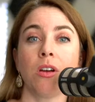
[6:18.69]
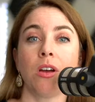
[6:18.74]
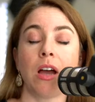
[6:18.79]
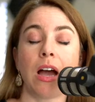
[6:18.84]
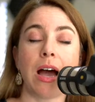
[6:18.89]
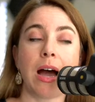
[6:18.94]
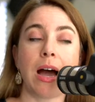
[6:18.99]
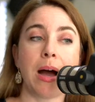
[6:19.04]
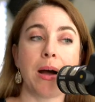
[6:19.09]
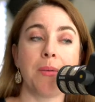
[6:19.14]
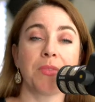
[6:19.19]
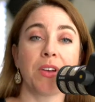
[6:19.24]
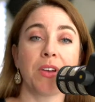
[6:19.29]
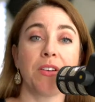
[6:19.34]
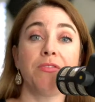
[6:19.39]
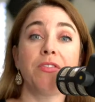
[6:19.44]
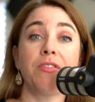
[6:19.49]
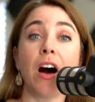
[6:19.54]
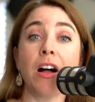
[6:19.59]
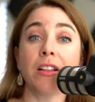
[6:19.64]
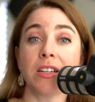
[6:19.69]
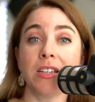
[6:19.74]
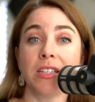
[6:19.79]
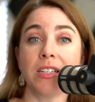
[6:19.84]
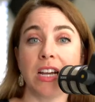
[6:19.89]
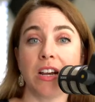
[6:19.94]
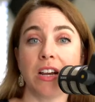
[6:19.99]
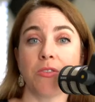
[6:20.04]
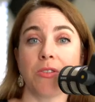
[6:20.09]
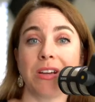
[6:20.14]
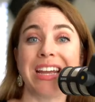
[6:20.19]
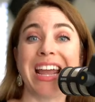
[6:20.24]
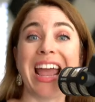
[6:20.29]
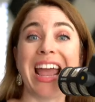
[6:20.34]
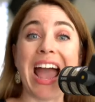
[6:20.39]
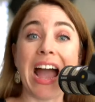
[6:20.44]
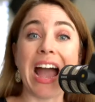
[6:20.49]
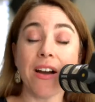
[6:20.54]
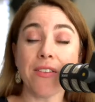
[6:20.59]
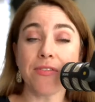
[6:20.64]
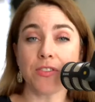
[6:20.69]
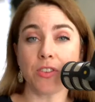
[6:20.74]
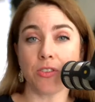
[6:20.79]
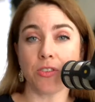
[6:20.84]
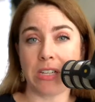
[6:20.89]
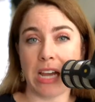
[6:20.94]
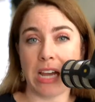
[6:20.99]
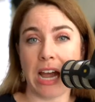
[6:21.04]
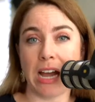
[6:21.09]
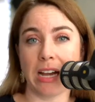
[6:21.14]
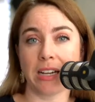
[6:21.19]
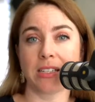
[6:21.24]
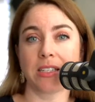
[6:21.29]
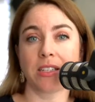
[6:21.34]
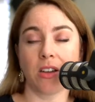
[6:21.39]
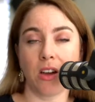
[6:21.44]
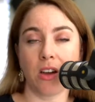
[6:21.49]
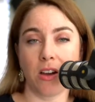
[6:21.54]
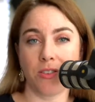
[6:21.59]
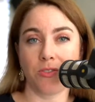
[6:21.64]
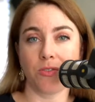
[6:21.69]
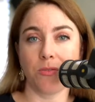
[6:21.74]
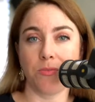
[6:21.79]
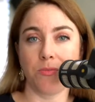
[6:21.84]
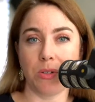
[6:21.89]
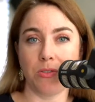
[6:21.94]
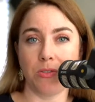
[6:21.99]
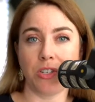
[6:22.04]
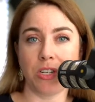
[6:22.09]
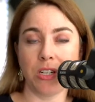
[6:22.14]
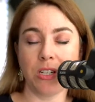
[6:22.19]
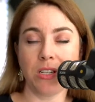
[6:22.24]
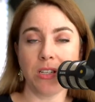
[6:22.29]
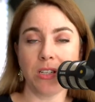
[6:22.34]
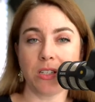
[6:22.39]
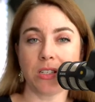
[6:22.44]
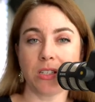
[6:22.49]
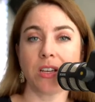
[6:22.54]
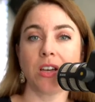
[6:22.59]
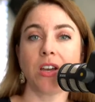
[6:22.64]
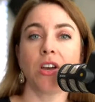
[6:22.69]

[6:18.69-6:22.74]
voluntary after-tax contributions,